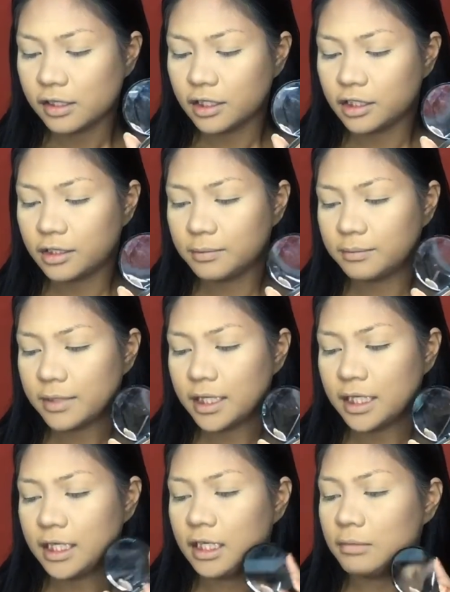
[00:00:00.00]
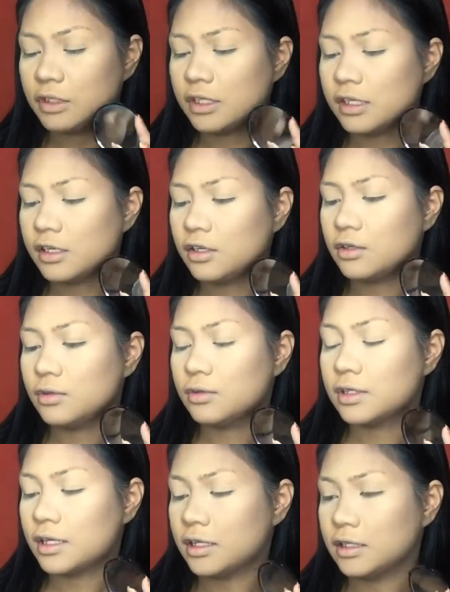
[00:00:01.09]
And then I'm just going to
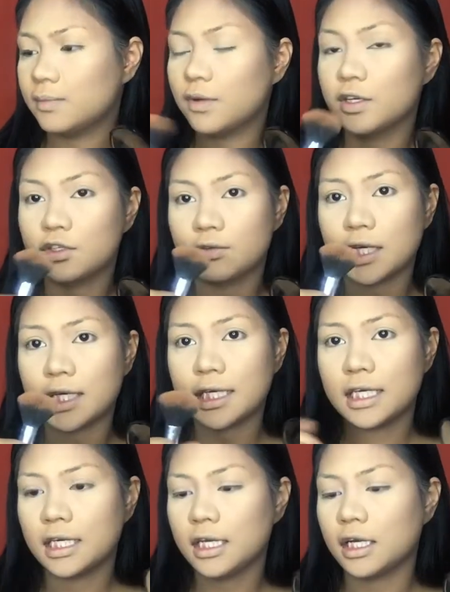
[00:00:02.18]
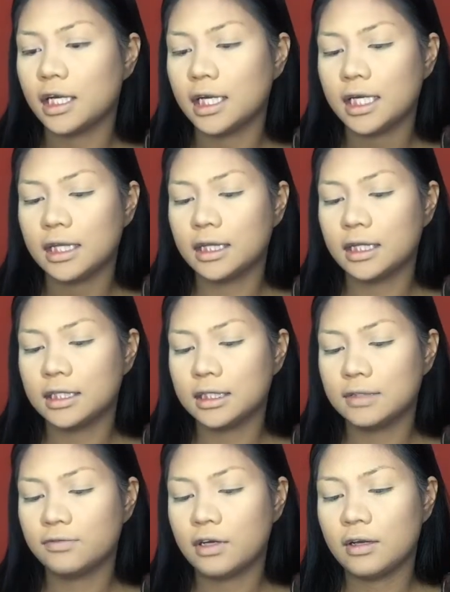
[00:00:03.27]
use this brush right here, and this
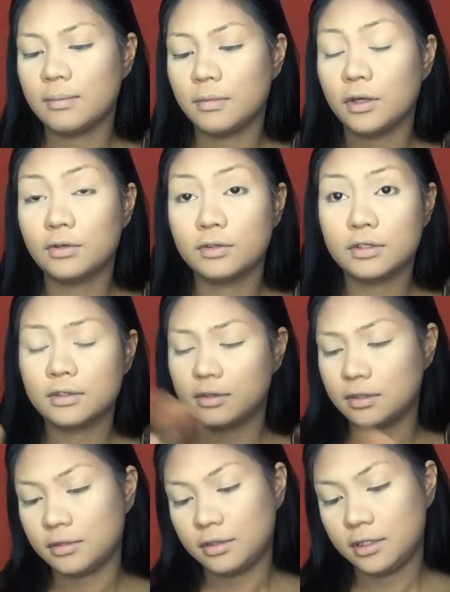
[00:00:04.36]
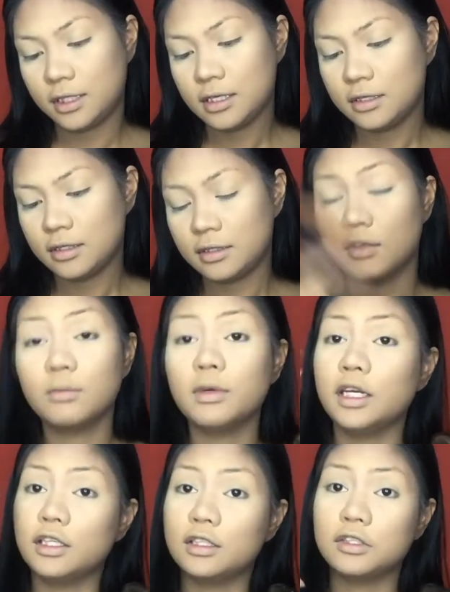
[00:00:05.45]
is from Coastal Scents, no,
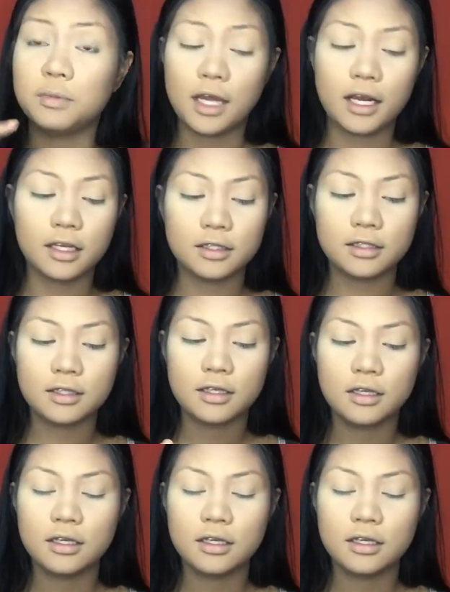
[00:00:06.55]
BH Cosmetics.